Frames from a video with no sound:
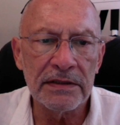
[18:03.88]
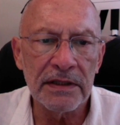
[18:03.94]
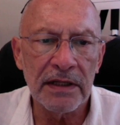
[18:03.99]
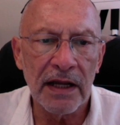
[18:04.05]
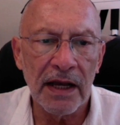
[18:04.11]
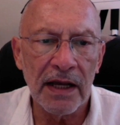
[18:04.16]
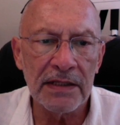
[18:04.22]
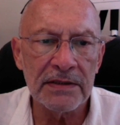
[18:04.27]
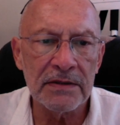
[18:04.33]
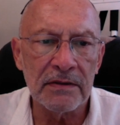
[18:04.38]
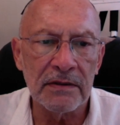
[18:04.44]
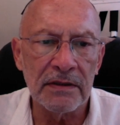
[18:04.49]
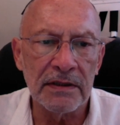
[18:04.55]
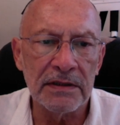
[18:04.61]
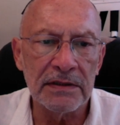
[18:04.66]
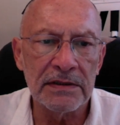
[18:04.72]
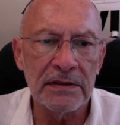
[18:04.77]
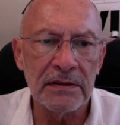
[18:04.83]
in high school and
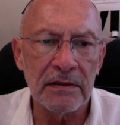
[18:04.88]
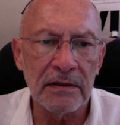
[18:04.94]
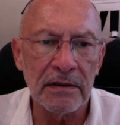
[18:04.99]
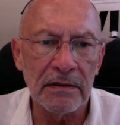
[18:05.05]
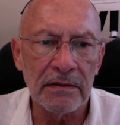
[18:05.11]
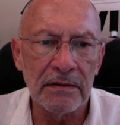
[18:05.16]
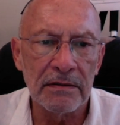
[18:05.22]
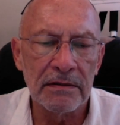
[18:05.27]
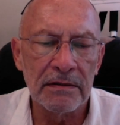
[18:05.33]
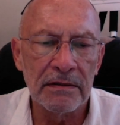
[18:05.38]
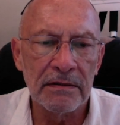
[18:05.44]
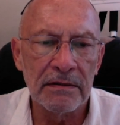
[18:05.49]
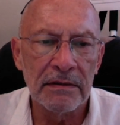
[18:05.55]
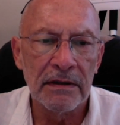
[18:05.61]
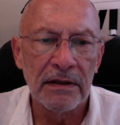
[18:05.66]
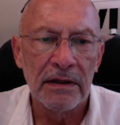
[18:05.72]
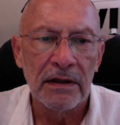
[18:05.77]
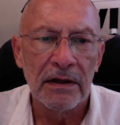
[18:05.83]
he's still
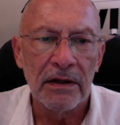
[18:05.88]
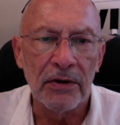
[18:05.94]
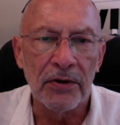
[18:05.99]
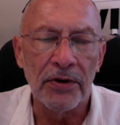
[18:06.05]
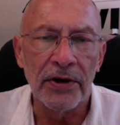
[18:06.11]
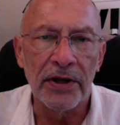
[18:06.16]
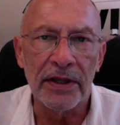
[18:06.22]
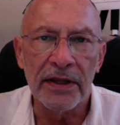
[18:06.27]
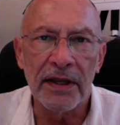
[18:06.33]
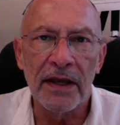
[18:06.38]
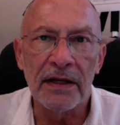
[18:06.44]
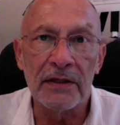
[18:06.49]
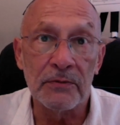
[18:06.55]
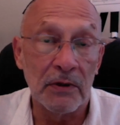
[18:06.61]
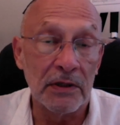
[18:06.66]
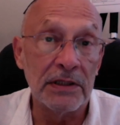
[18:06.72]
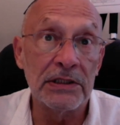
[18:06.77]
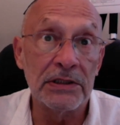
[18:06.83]
learning English.
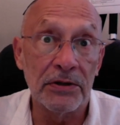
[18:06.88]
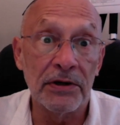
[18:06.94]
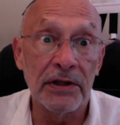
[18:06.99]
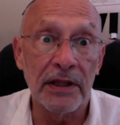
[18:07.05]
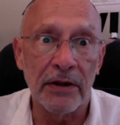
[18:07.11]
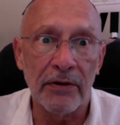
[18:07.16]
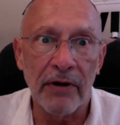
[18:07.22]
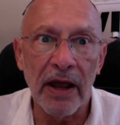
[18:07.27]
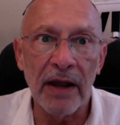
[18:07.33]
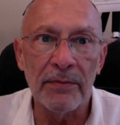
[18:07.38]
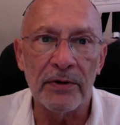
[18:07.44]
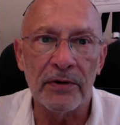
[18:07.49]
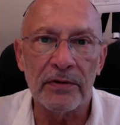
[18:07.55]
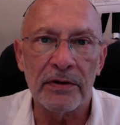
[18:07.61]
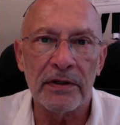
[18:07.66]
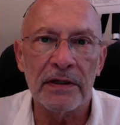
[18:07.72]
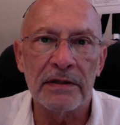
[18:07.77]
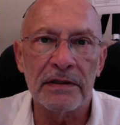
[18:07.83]
Well, he's learning the grammar,
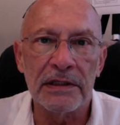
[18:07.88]
okay?